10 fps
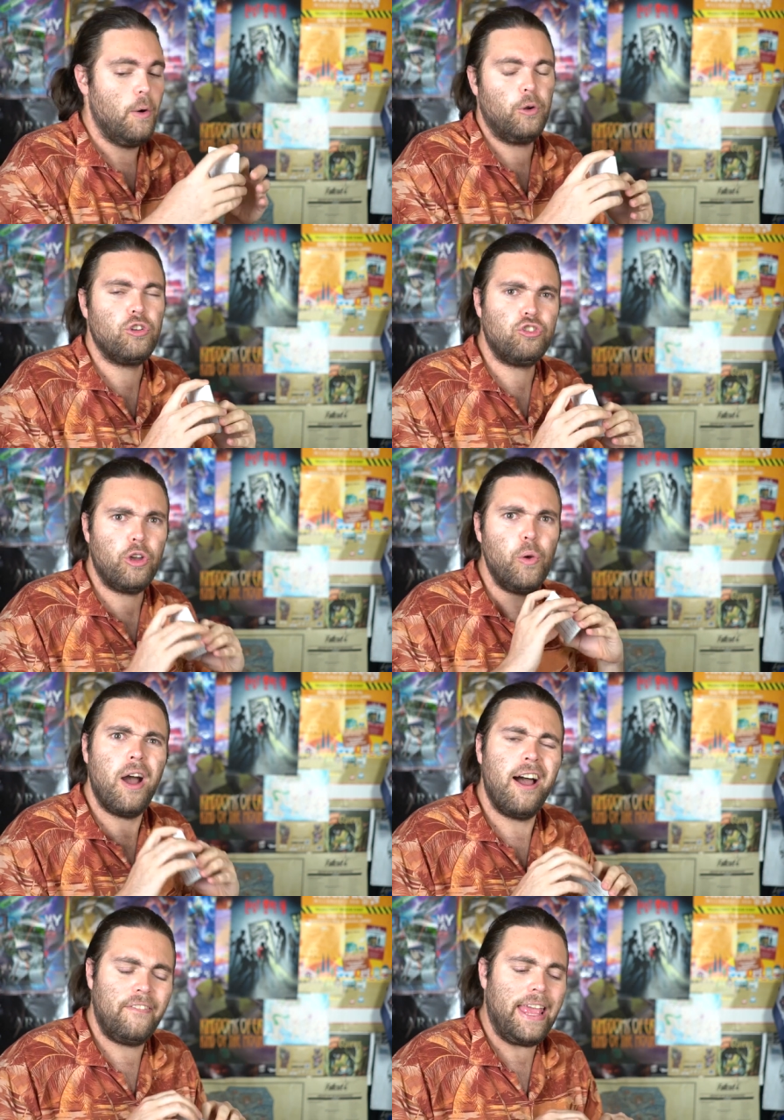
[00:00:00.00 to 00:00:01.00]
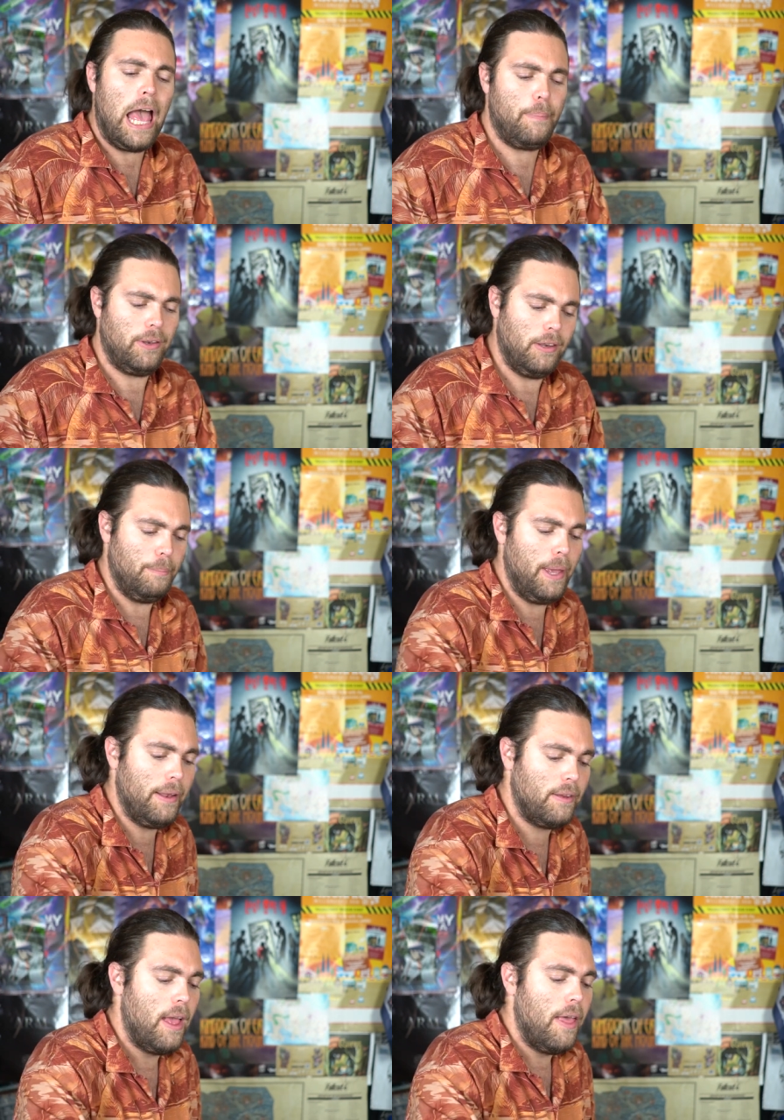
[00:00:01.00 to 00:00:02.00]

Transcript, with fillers: which I'll show you on the app in a bit,